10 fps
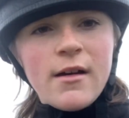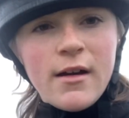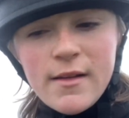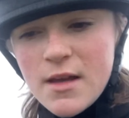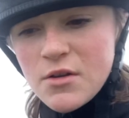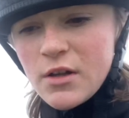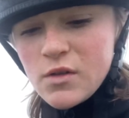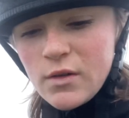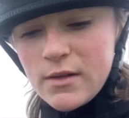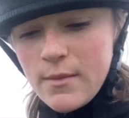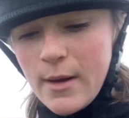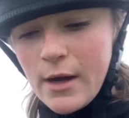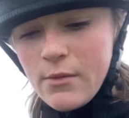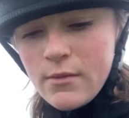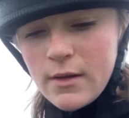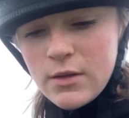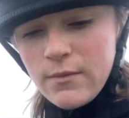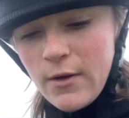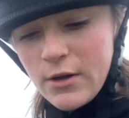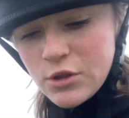They're trying to sort them out. They're
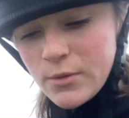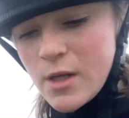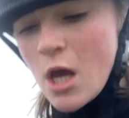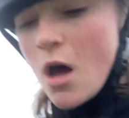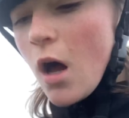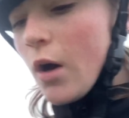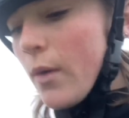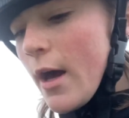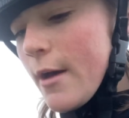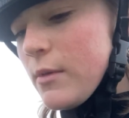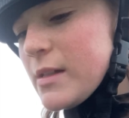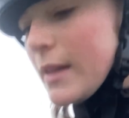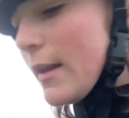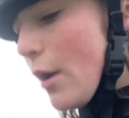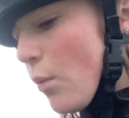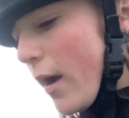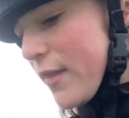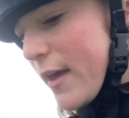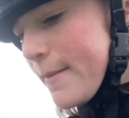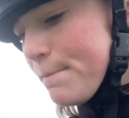doing very good jobs. Oh, you see that little white thing?